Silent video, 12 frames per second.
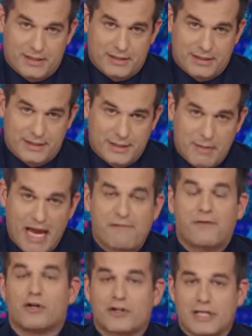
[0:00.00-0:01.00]
This is my
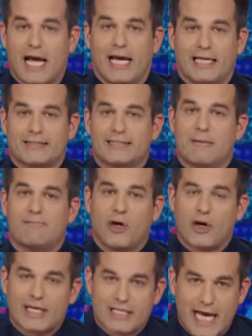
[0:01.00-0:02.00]
first night, and I'm
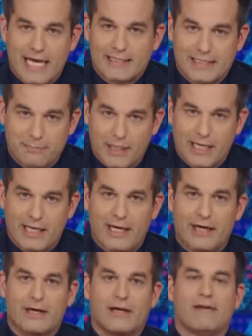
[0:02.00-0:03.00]
very excited to be
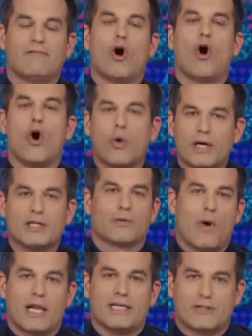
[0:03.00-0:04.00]
here. I've always
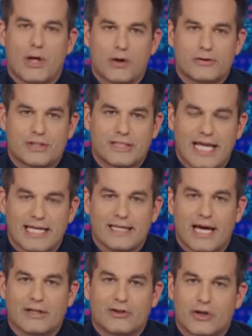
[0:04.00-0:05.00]
wanted to host a
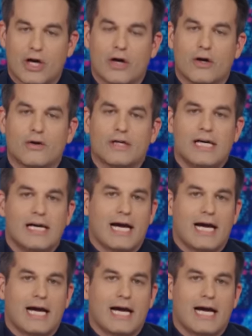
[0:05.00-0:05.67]
late-night show.